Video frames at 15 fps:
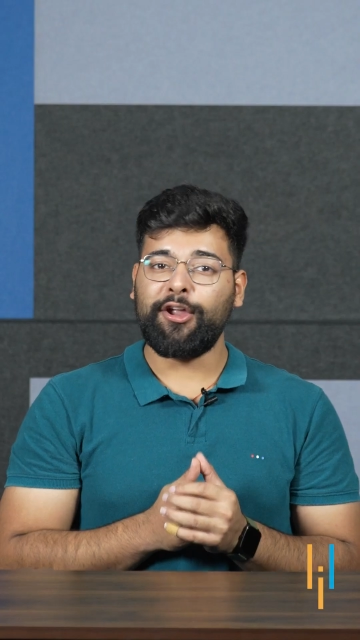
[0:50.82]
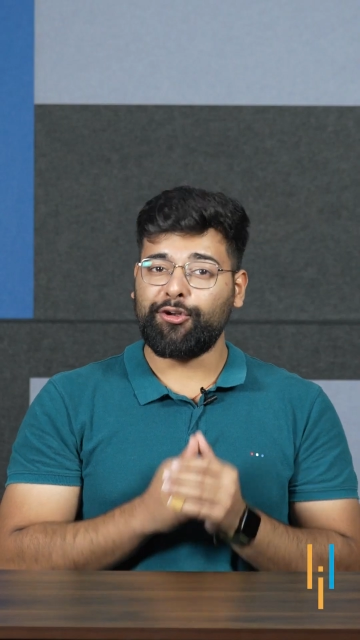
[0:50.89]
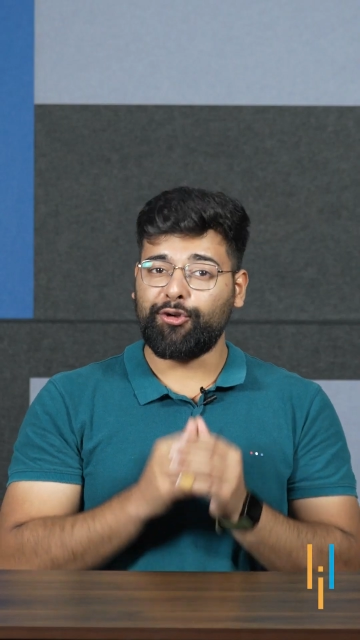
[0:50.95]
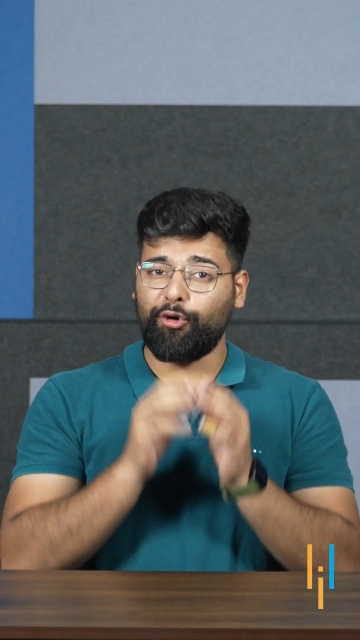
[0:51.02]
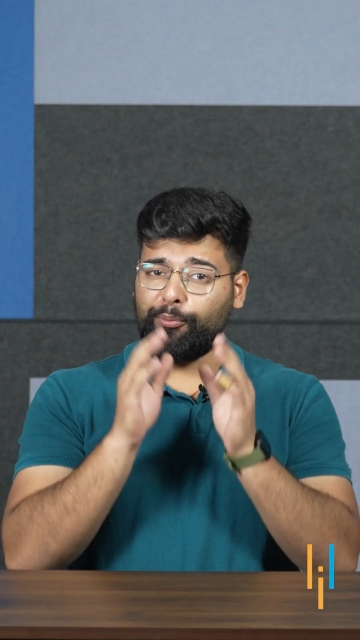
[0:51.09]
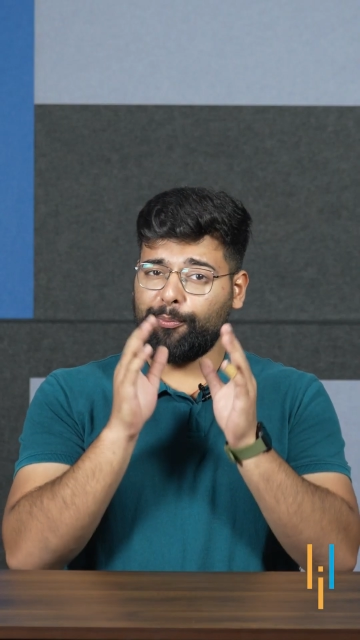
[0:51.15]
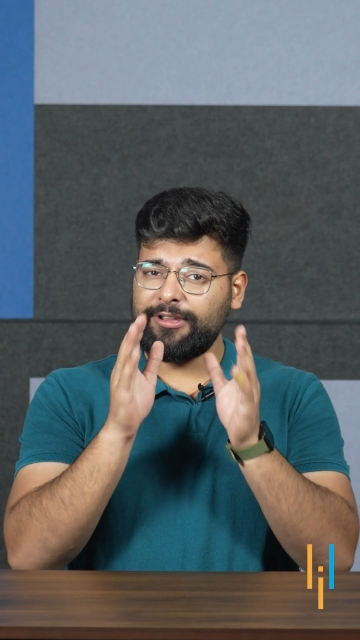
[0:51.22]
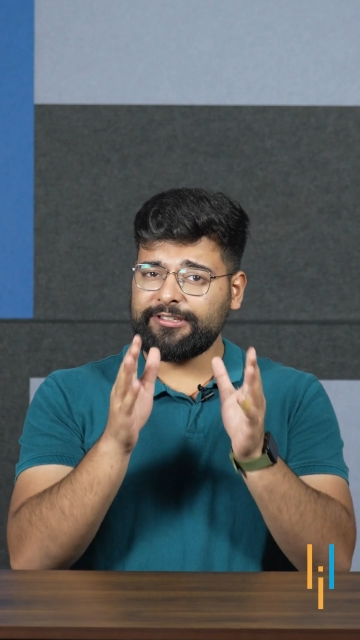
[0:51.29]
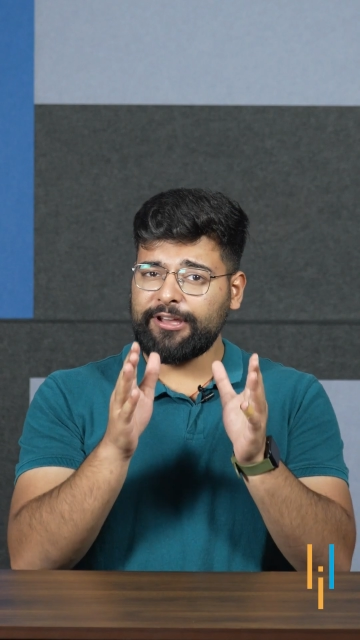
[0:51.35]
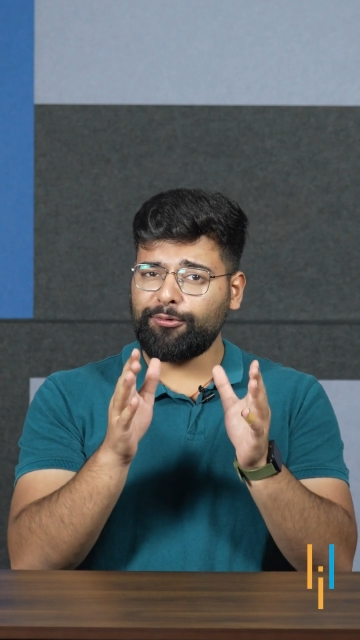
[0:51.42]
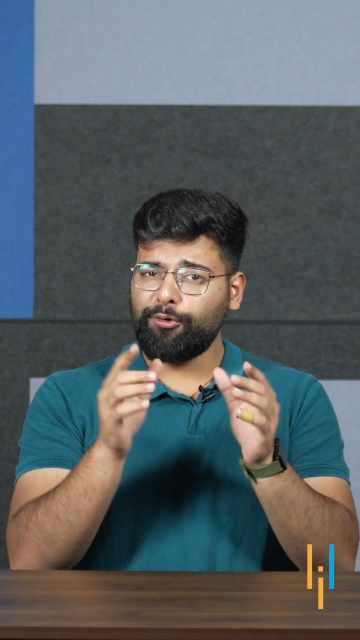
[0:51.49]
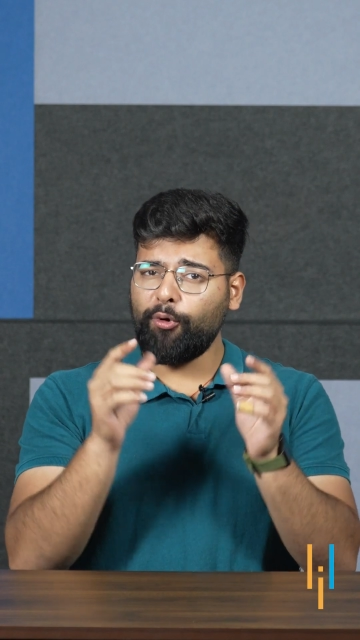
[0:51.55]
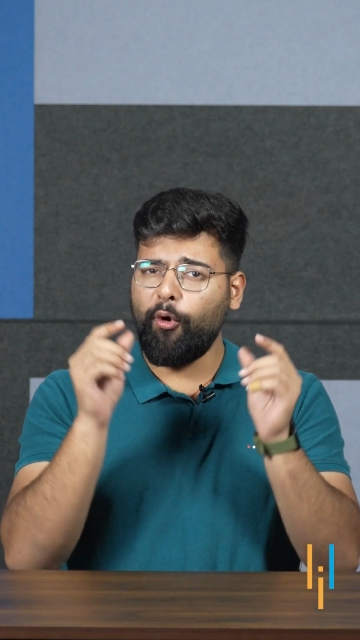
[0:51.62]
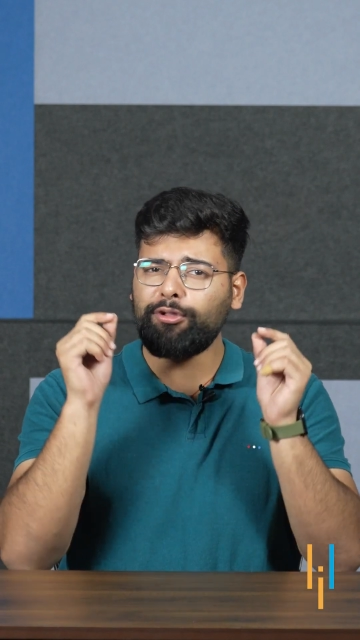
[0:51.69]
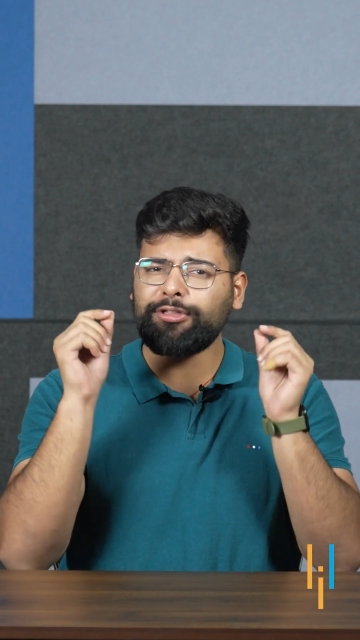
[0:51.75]
Don't miss
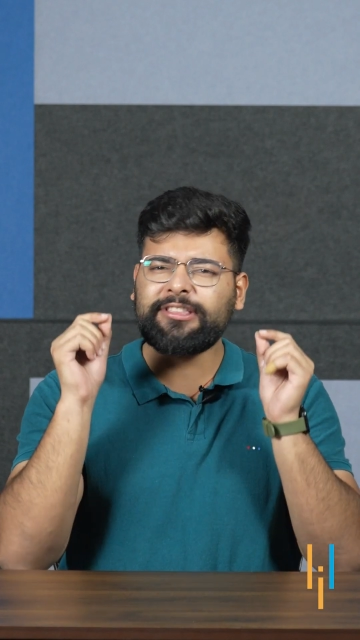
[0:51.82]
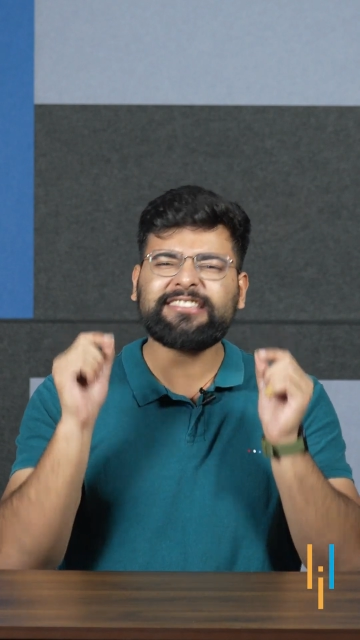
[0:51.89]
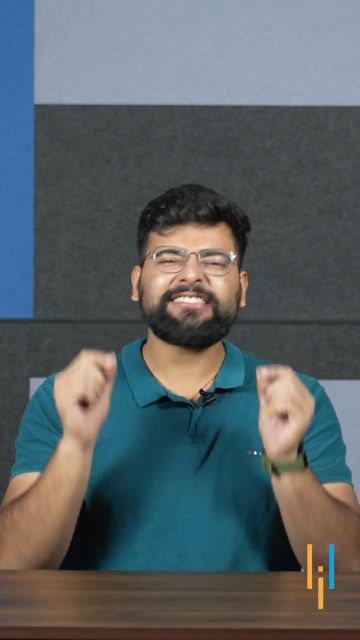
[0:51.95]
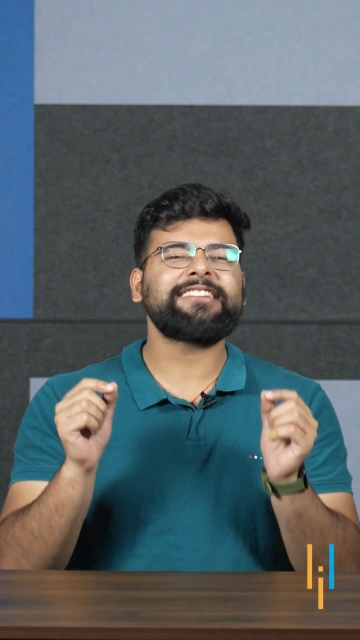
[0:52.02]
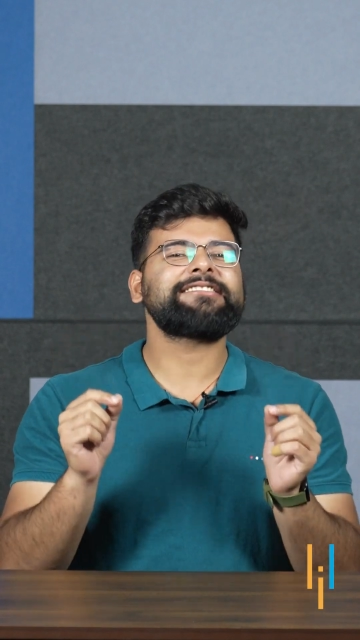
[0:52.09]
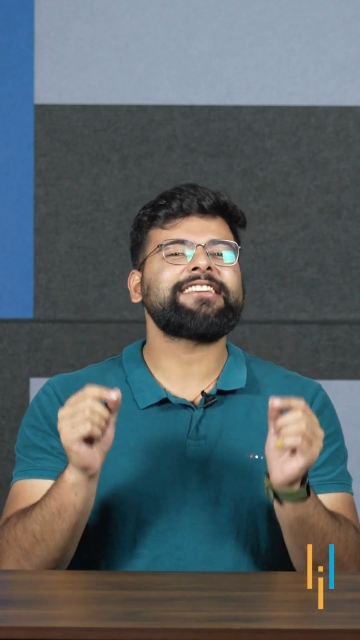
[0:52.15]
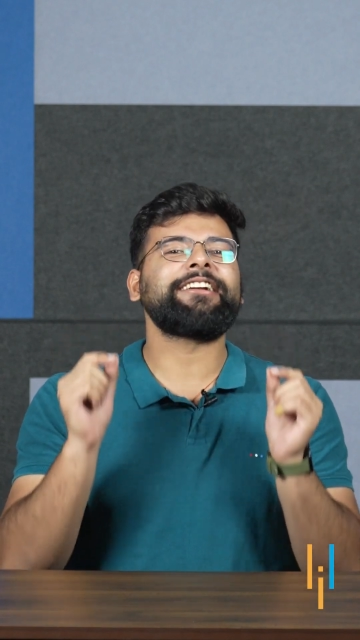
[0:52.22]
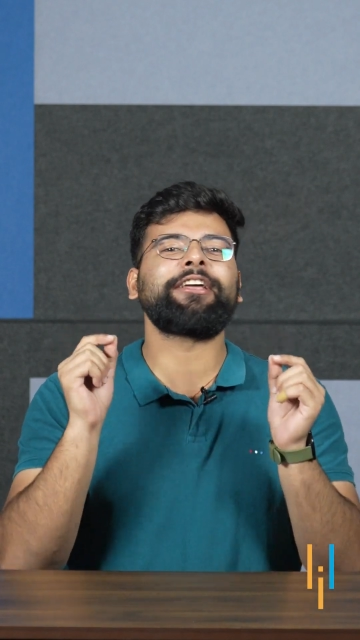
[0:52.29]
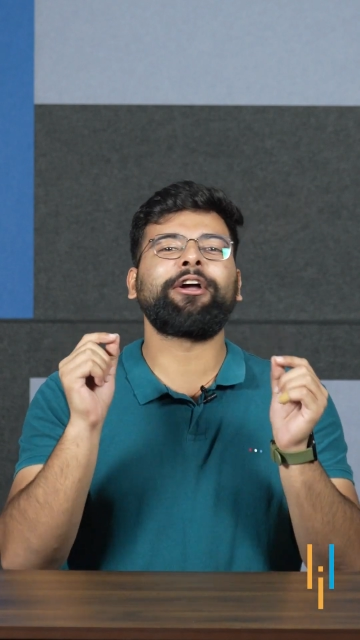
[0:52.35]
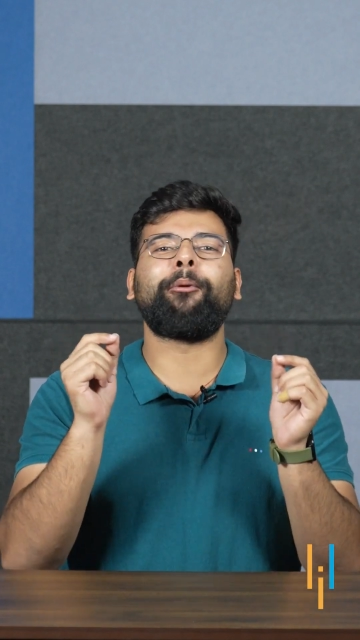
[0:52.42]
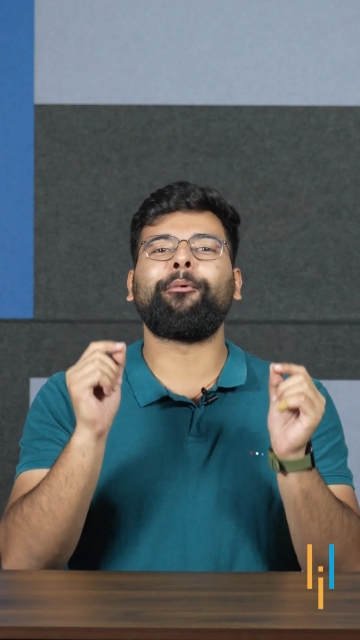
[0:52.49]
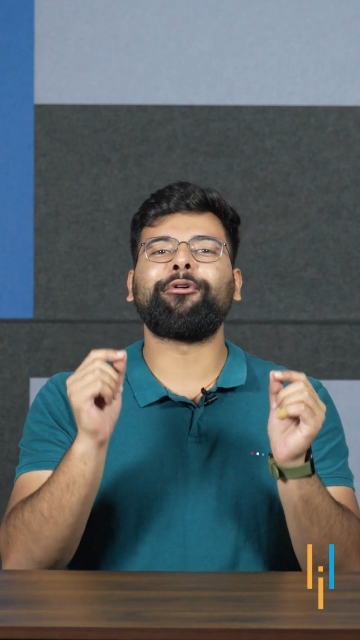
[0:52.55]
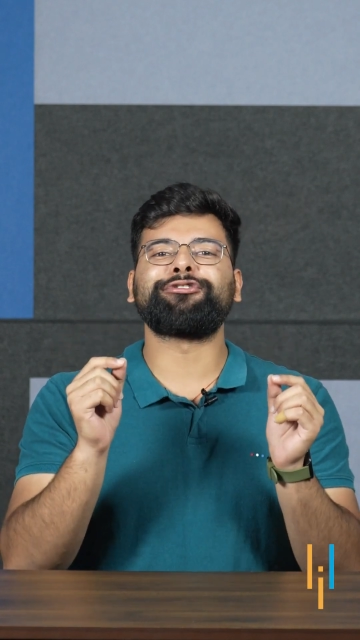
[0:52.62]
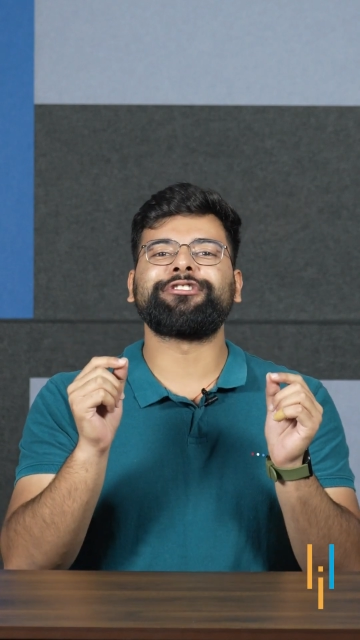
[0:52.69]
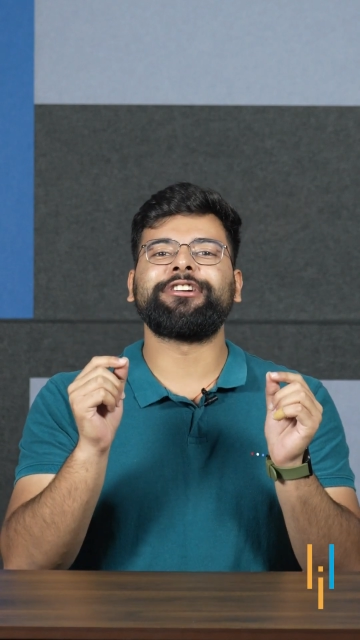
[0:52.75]
out on this exciting
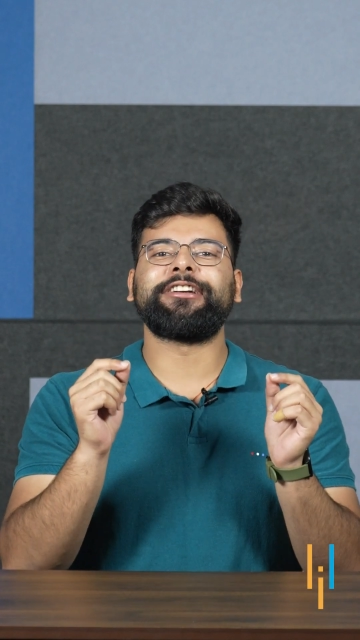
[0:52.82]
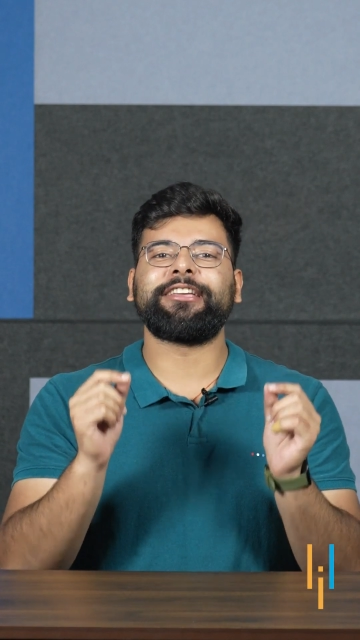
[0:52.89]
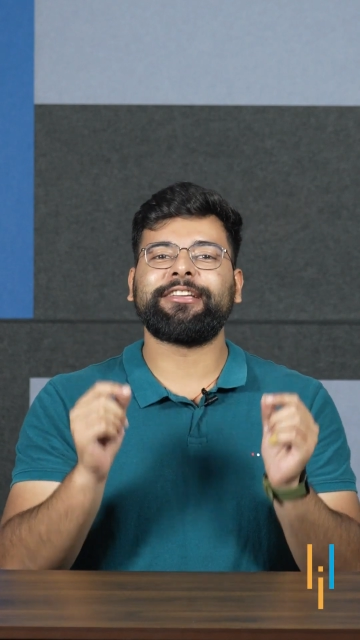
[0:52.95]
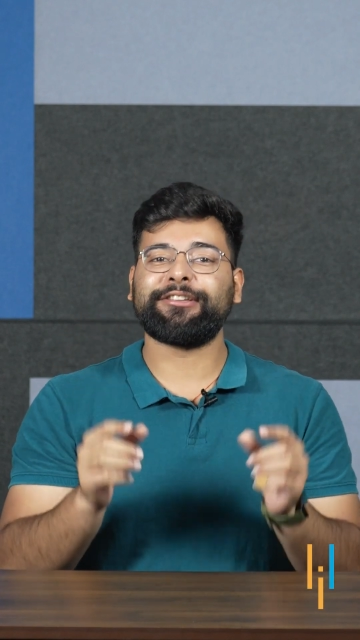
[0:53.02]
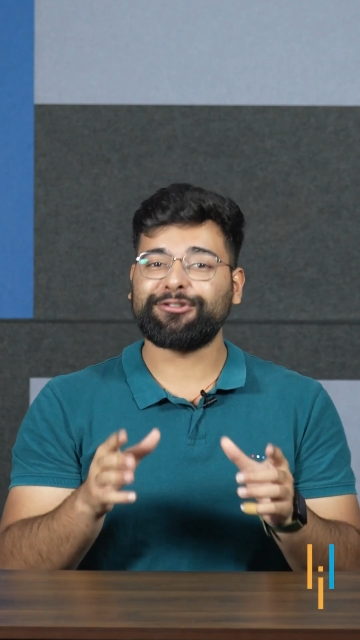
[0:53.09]
opportunity,